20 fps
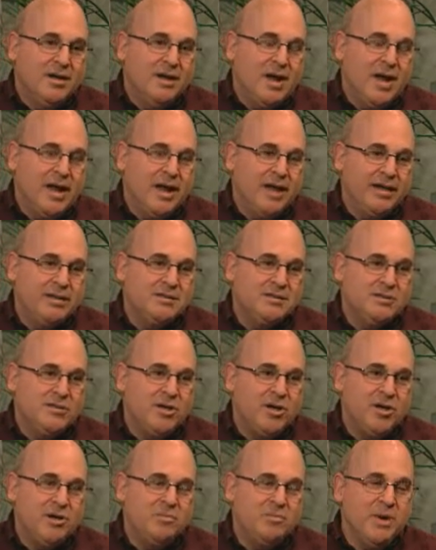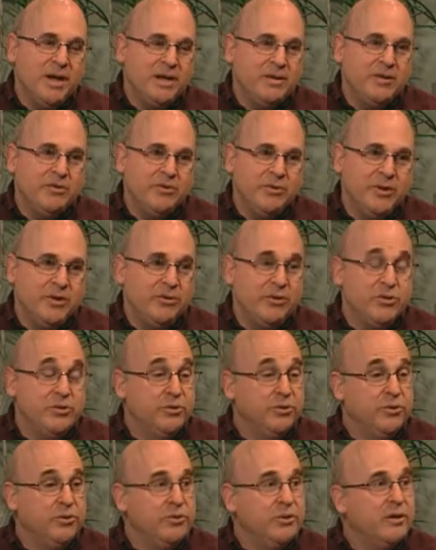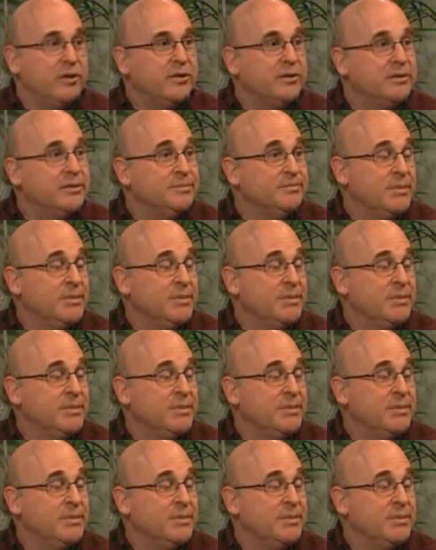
I started my career in New York.